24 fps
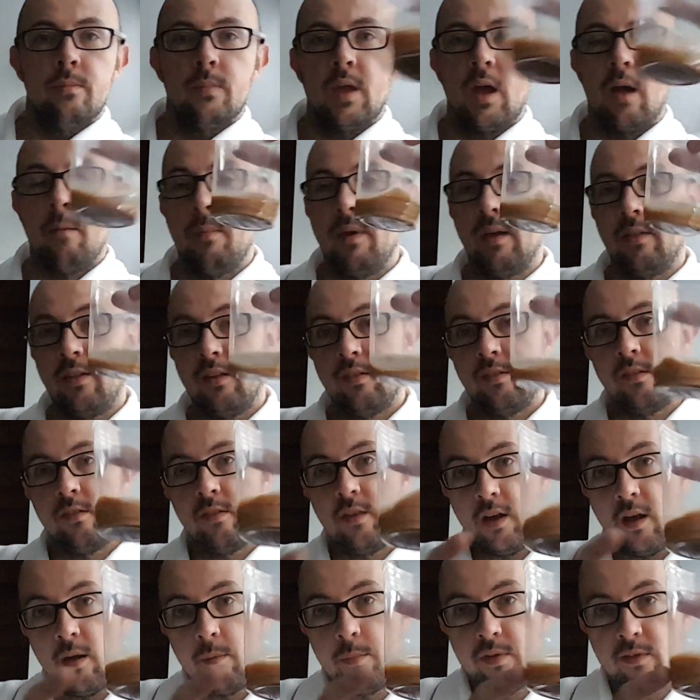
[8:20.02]
This is
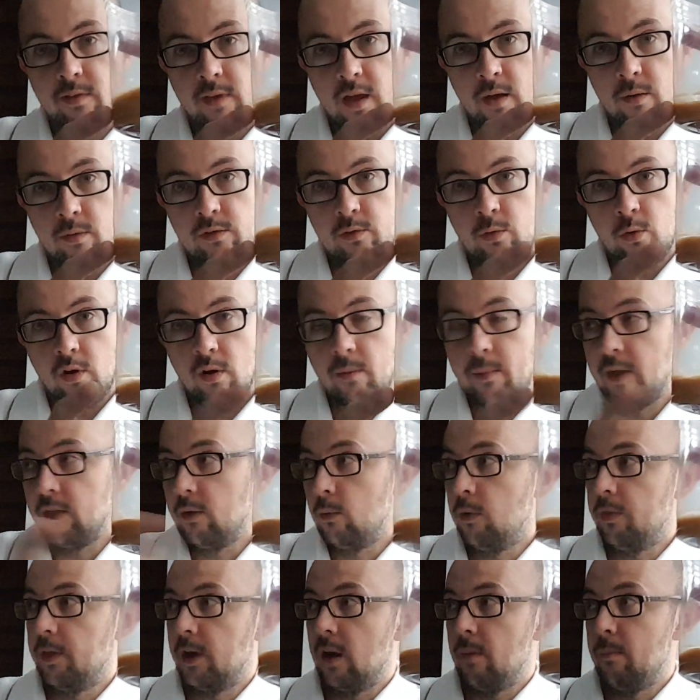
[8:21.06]
the cup of tea I was talking about, the
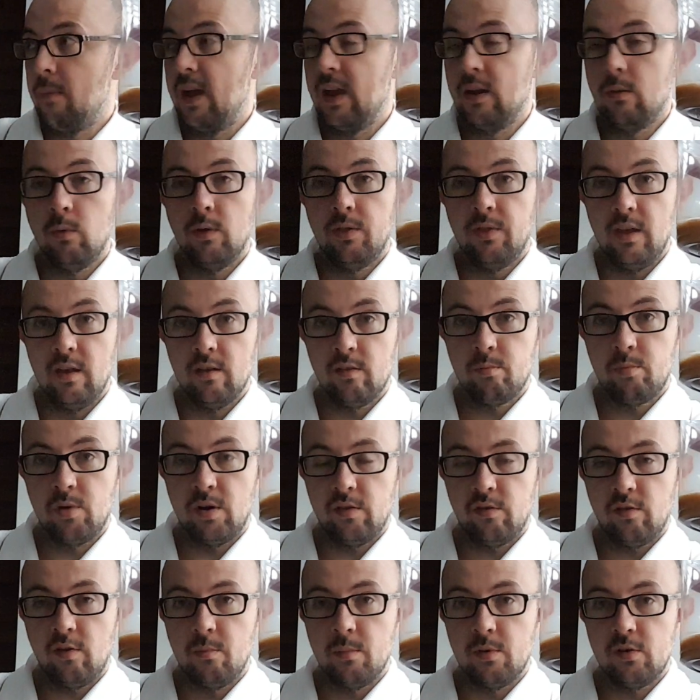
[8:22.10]
one that I made with the
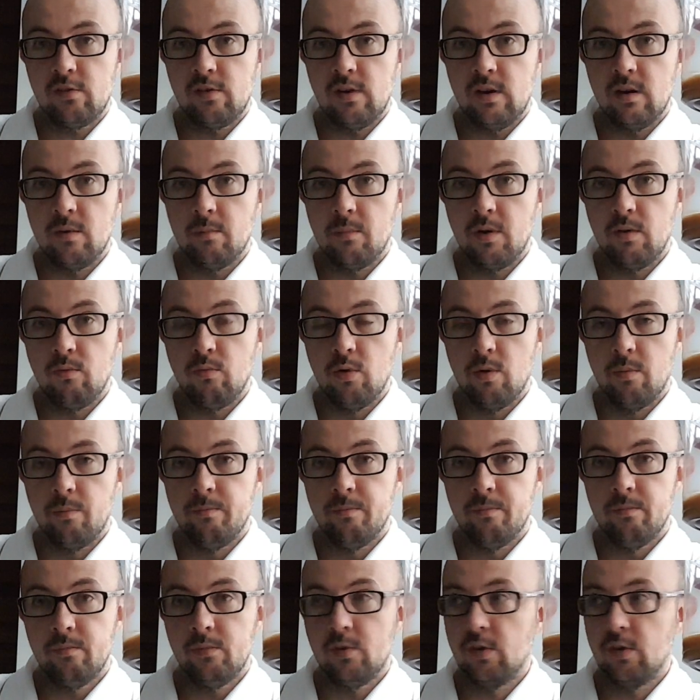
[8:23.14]
espresso machine in my room,